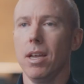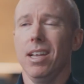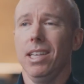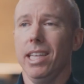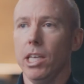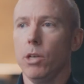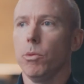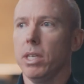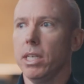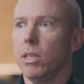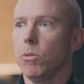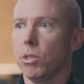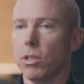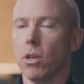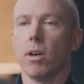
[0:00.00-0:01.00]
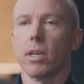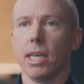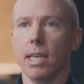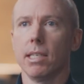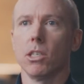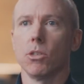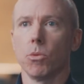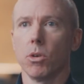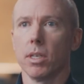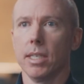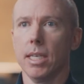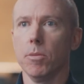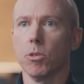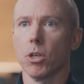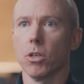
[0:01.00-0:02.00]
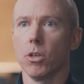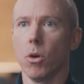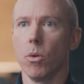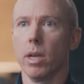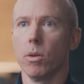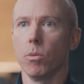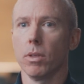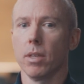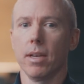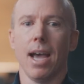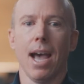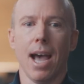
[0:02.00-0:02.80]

literally we saw cases where the teams could go in within